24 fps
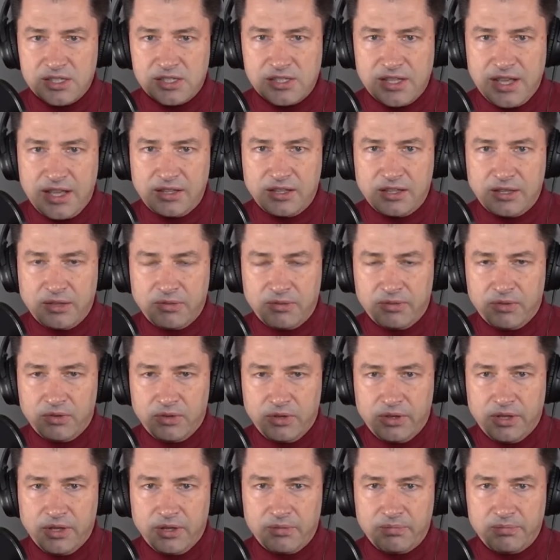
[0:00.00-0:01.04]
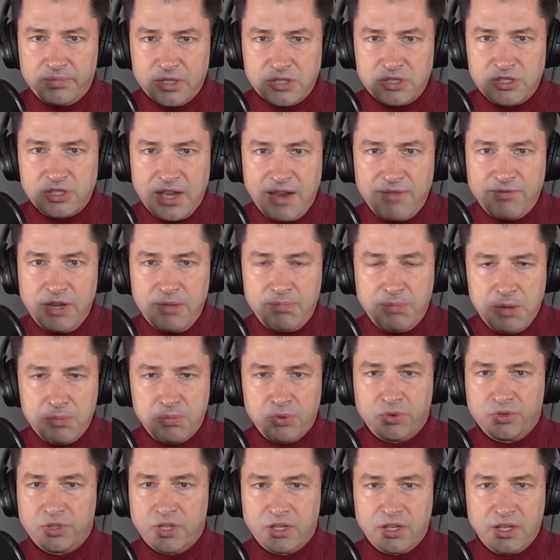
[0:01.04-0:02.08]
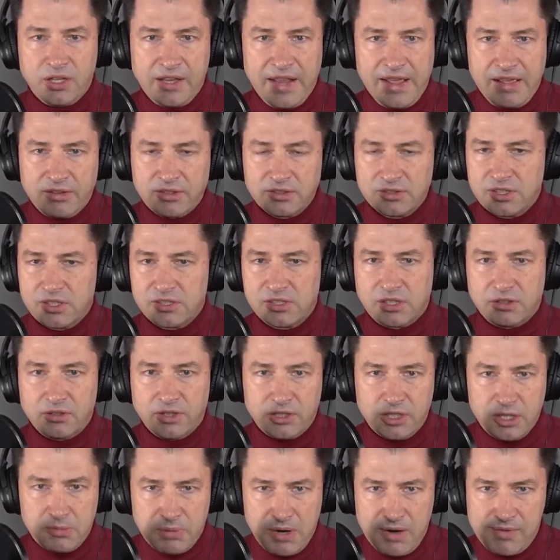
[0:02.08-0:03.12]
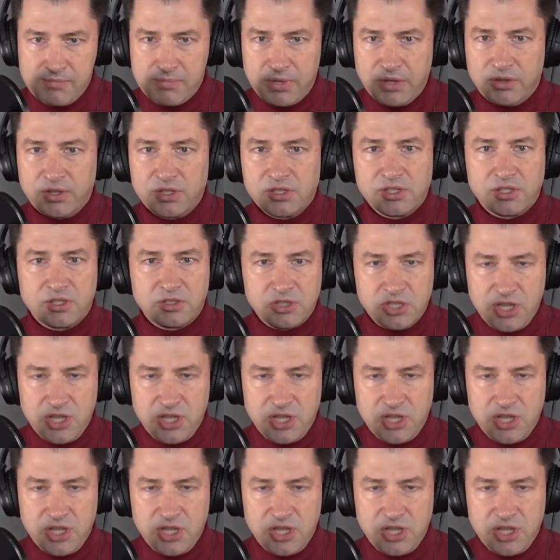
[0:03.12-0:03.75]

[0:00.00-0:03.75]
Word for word: that the safety people who've done an analysis and looked at the probabilities of the